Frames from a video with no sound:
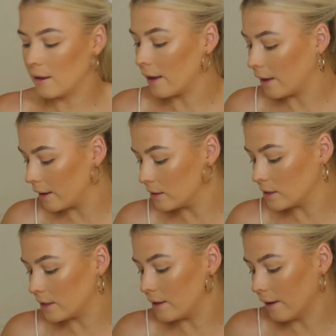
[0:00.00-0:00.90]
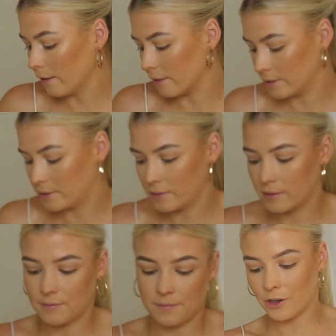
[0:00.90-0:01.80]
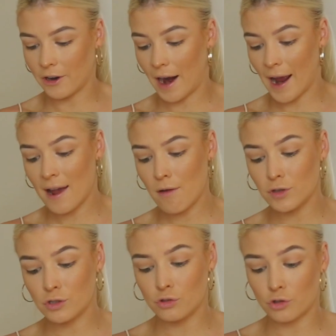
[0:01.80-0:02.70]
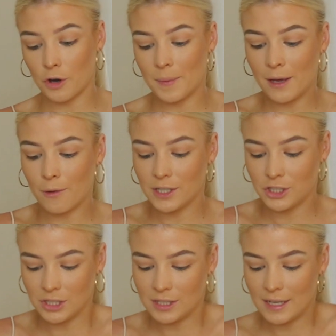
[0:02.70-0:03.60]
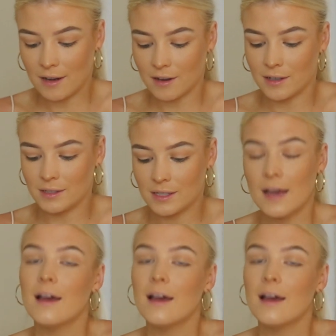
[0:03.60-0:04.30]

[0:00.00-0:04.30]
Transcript: and yes so i have so many questions here because